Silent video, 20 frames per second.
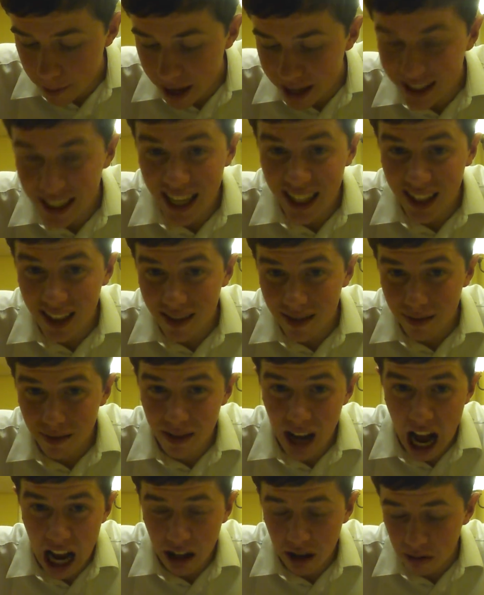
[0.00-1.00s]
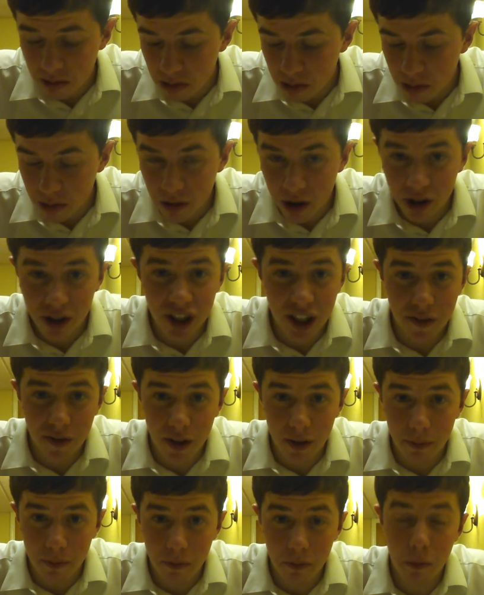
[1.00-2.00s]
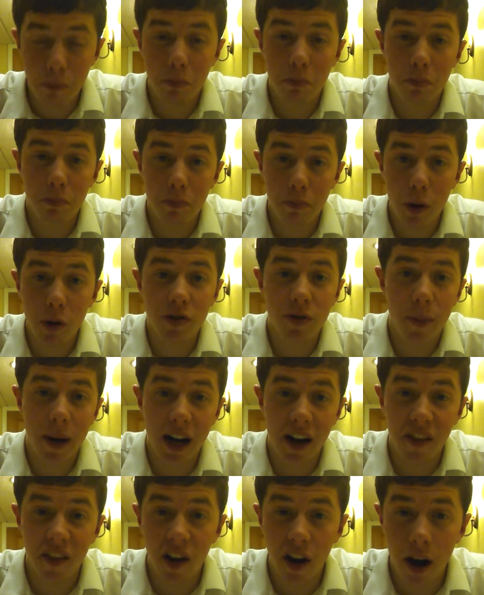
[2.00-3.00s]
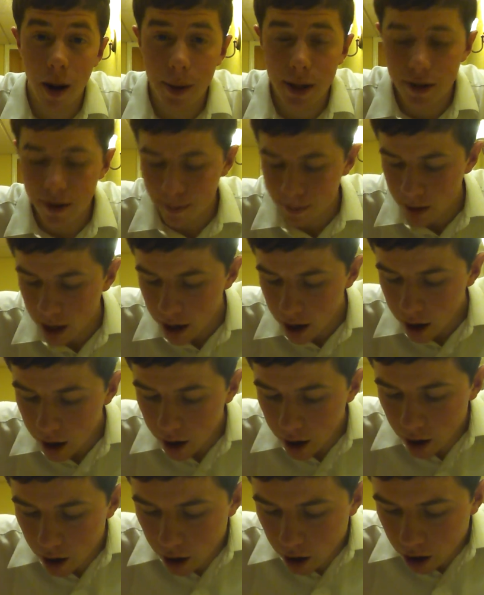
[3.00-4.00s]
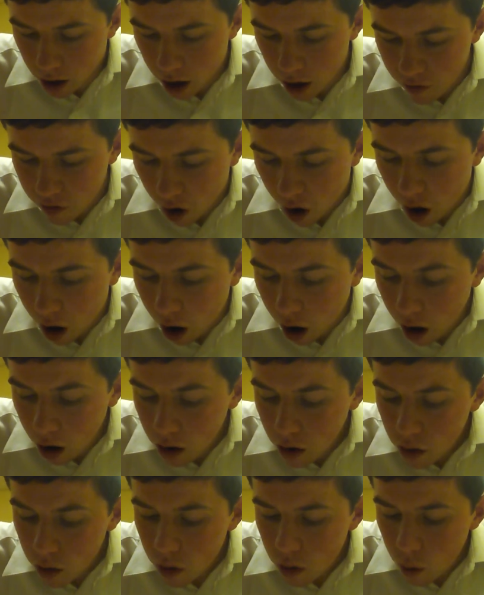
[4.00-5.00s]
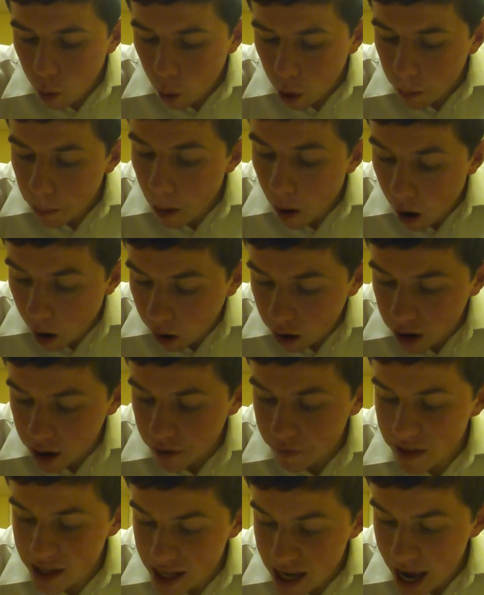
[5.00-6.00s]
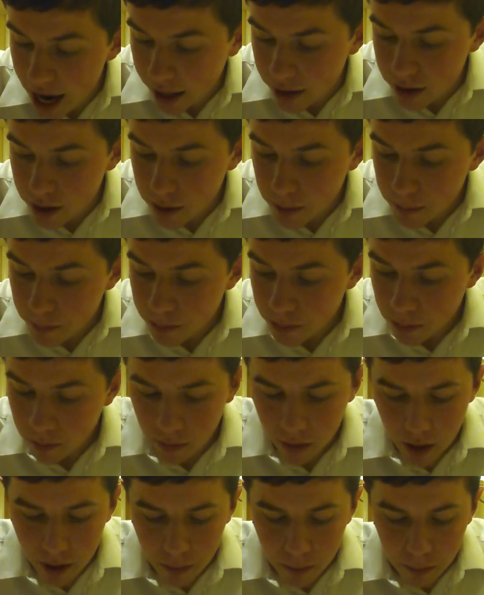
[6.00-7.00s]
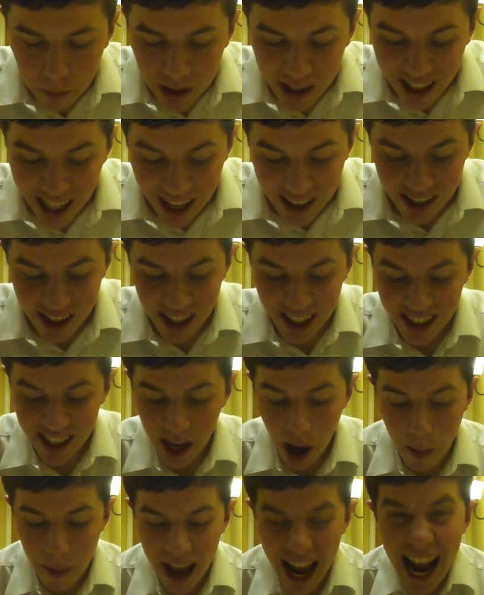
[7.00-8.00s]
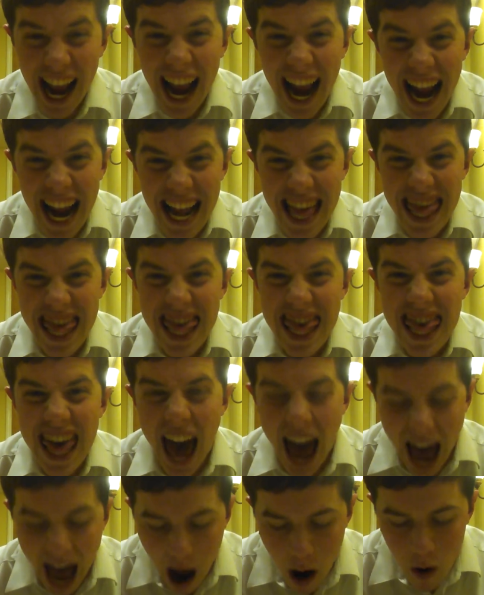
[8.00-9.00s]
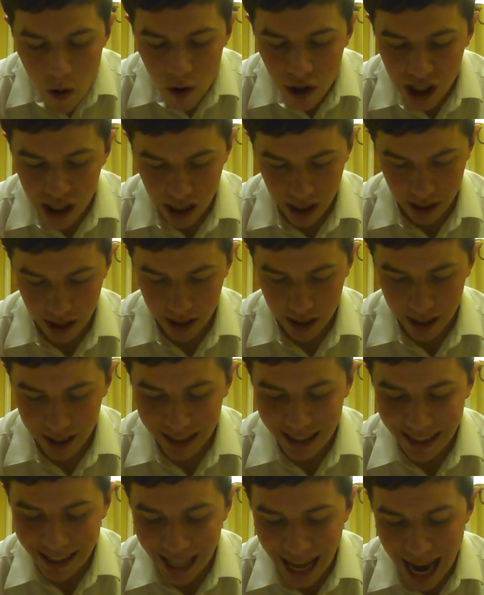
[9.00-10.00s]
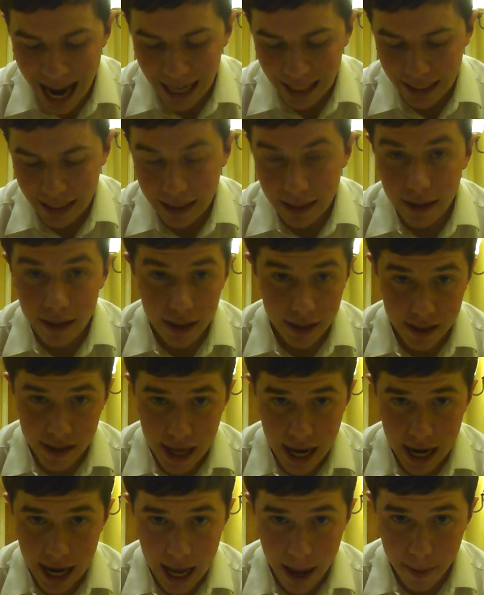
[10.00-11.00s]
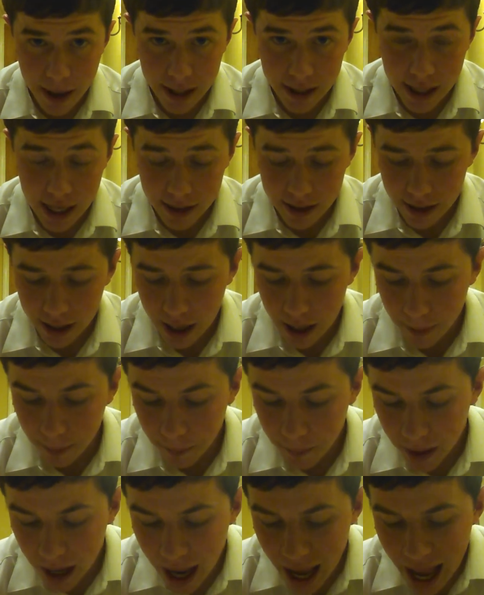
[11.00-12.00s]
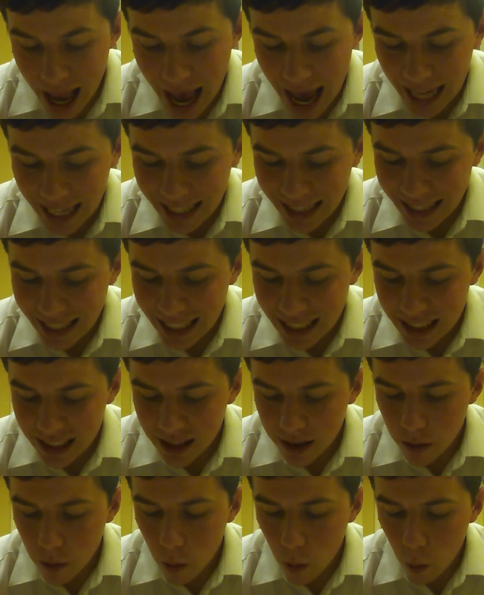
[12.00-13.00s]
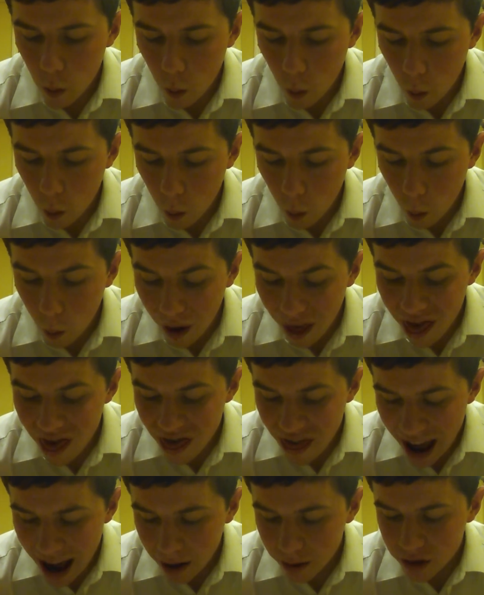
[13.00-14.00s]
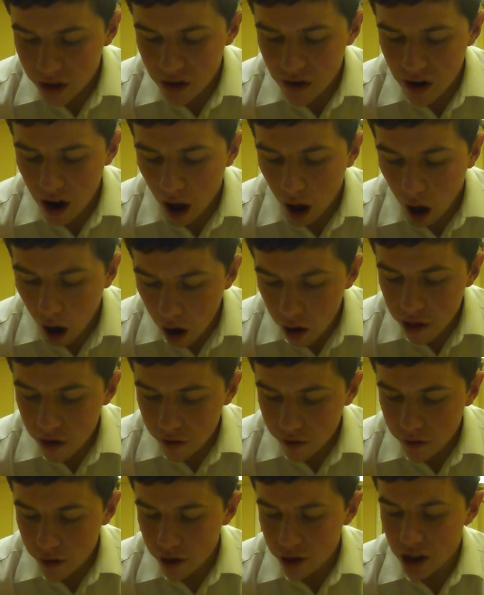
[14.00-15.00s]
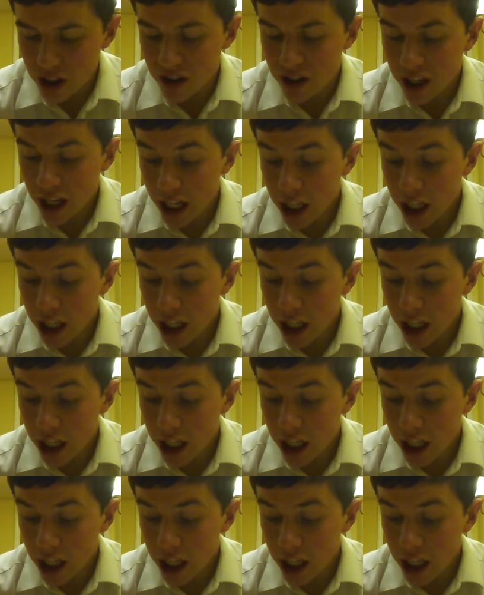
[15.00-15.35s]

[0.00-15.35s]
MSS dot? You'll just have to post about it in the comments, of all or part of the text, plus some 8,000 Latin, it's that MSS again, and at least 1,000 other versions